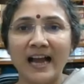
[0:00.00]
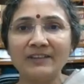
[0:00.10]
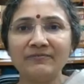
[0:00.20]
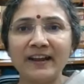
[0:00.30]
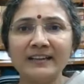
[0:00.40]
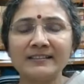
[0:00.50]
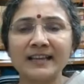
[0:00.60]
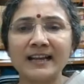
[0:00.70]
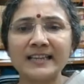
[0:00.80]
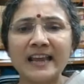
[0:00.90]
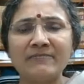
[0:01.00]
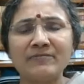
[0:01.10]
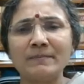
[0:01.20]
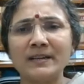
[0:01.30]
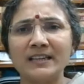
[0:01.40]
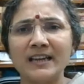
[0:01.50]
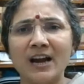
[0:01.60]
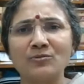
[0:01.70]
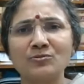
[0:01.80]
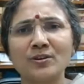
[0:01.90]
I felt that everybody,
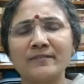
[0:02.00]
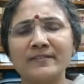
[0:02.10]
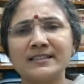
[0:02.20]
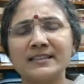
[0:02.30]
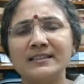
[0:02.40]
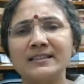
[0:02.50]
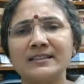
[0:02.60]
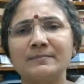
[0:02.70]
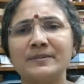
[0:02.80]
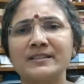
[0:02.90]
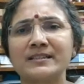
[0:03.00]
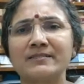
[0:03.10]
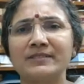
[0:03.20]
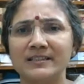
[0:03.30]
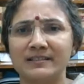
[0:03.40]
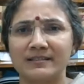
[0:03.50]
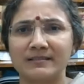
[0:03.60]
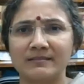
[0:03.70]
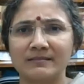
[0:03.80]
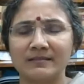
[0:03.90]
howsoever senior the person
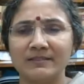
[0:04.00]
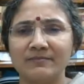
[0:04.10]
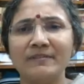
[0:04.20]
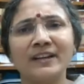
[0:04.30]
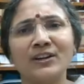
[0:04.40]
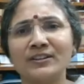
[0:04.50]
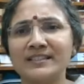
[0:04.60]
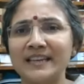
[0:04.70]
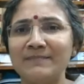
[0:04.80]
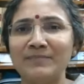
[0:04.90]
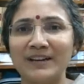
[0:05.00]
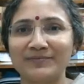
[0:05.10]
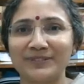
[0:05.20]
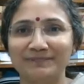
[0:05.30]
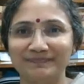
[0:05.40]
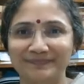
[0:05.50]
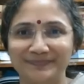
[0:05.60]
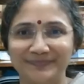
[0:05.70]
was, we were on the same platform.